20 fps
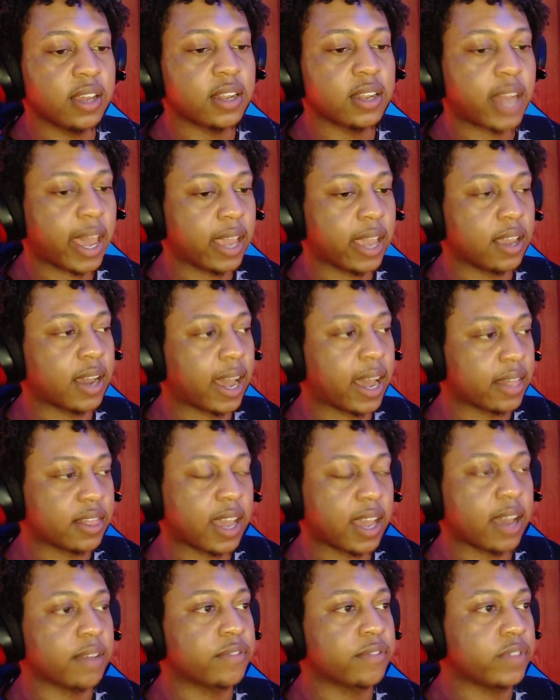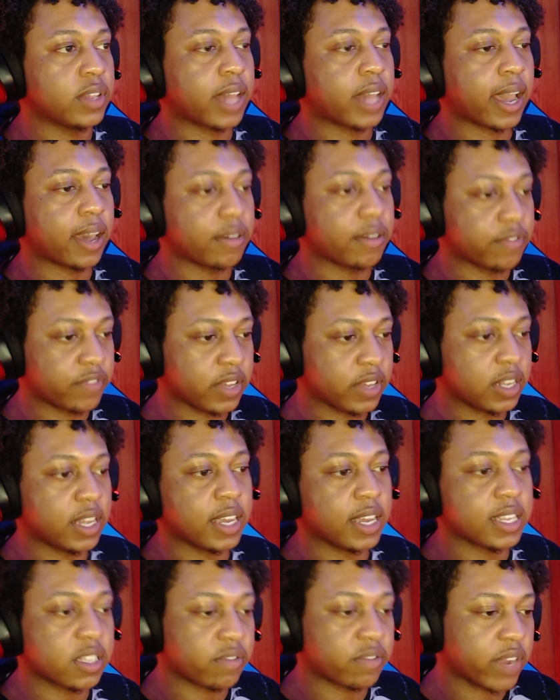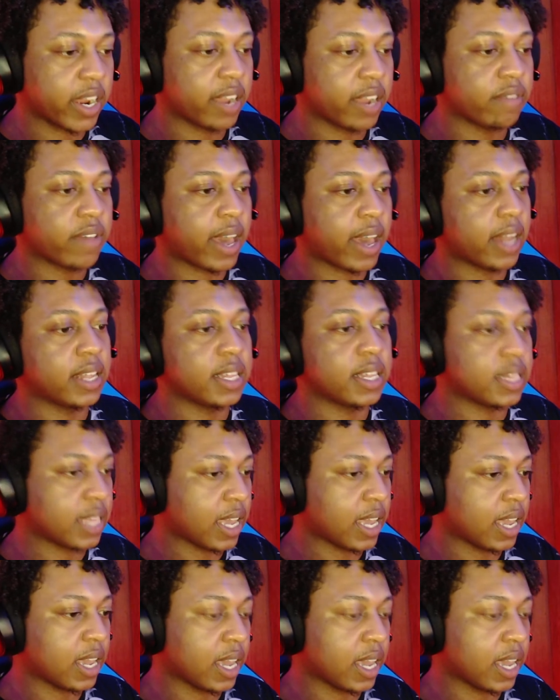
Like I feel like a feeling is a very valid thing,